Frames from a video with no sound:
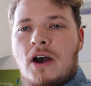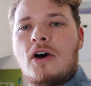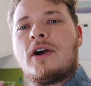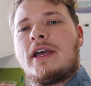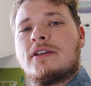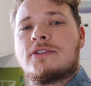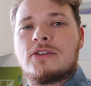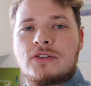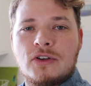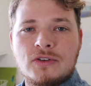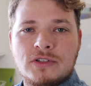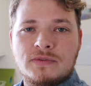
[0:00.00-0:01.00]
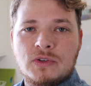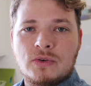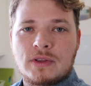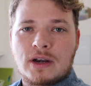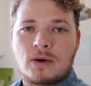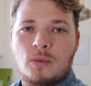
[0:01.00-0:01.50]
Okay, so those of you
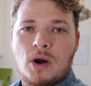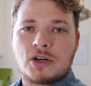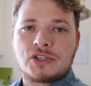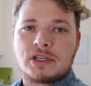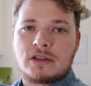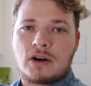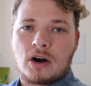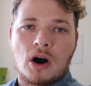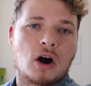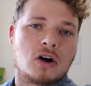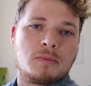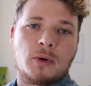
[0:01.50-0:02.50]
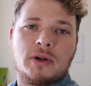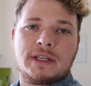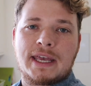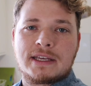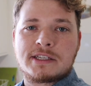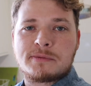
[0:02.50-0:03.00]
that are watching our hard-boiled
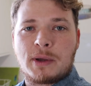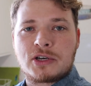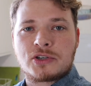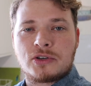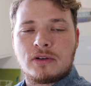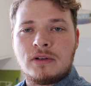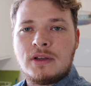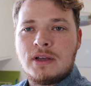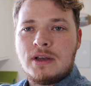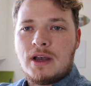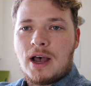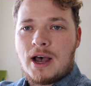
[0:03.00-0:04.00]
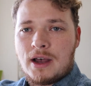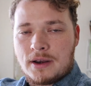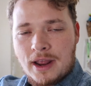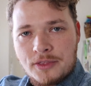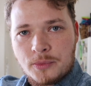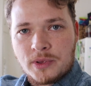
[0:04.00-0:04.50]
egg special,
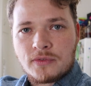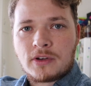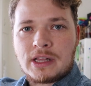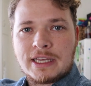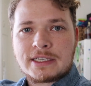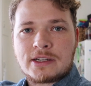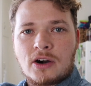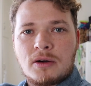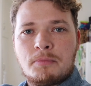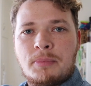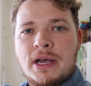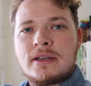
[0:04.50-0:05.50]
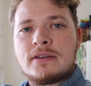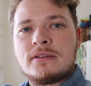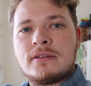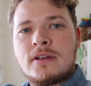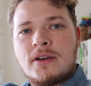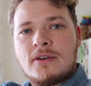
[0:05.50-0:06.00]
now that we've clicked our button
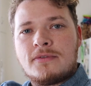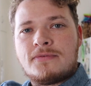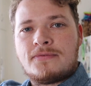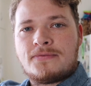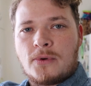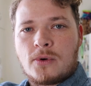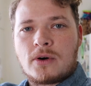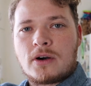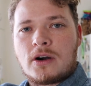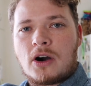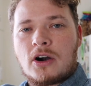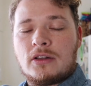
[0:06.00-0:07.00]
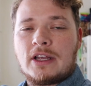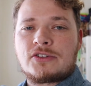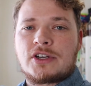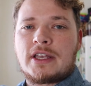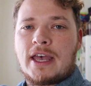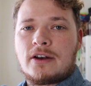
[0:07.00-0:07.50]
for our
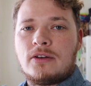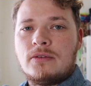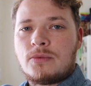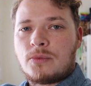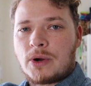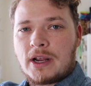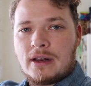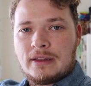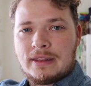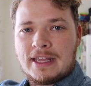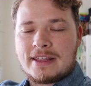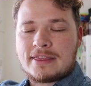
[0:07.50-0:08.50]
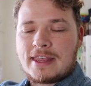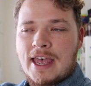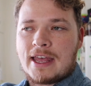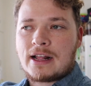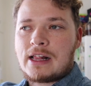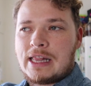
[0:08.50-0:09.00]
electric kettle, we're gonna let
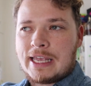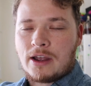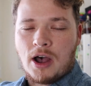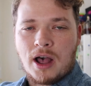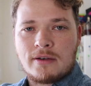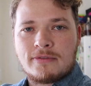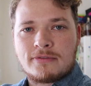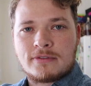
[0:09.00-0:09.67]
that click off,